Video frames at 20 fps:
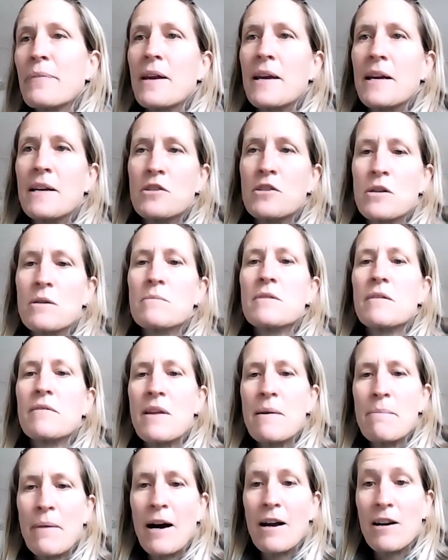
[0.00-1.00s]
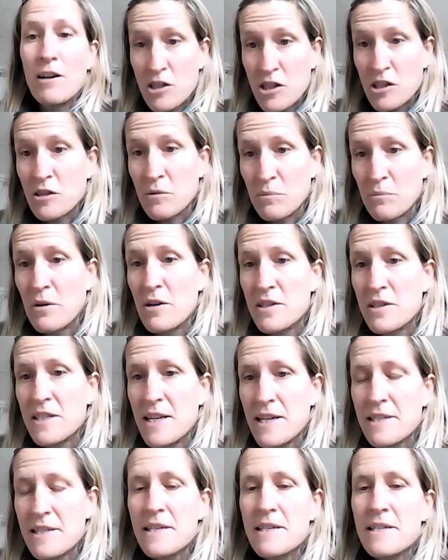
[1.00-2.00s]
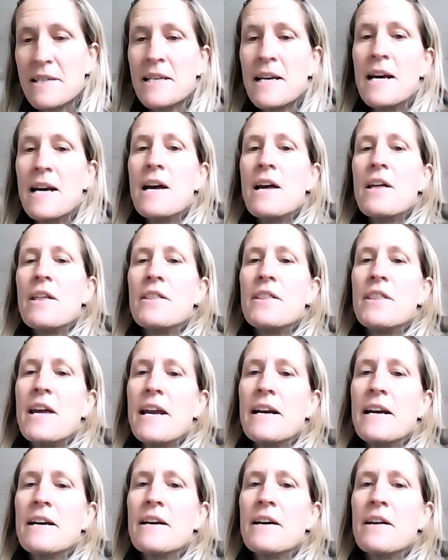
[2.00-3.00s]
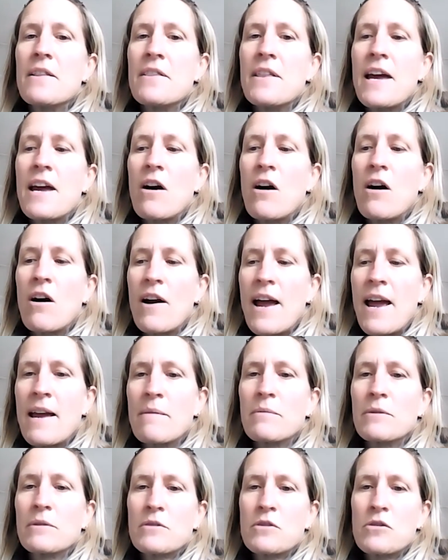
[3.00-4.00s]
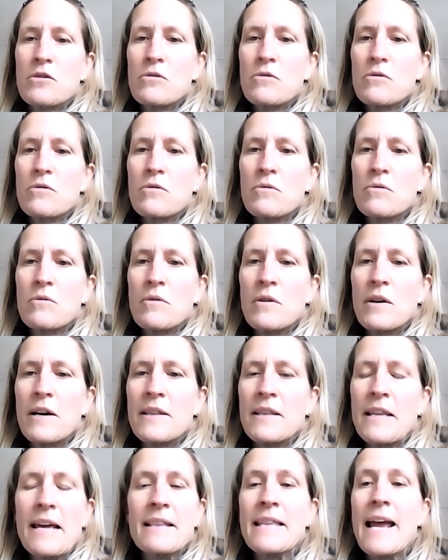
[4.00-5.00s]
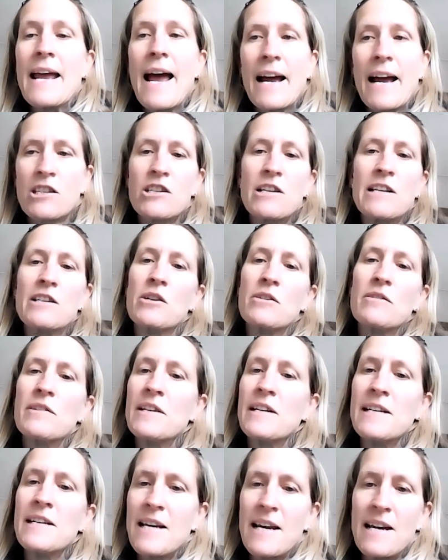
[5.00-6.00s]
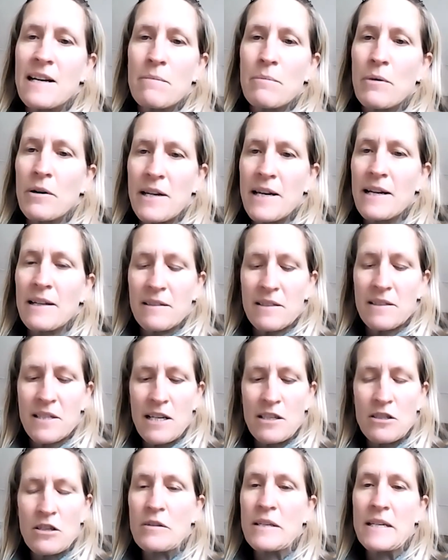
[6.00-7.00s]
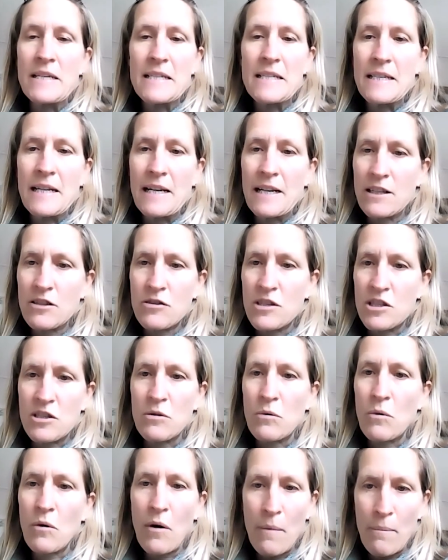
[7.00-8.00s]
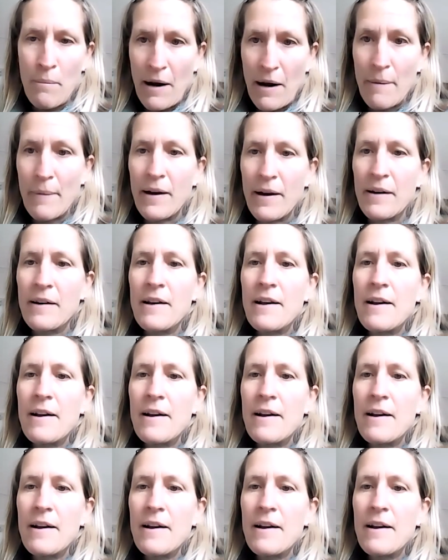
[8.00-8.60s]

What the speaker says: in terms of their biological processes, then they are able to, they actually don't need anybody else. They don't need an electrician or a plumber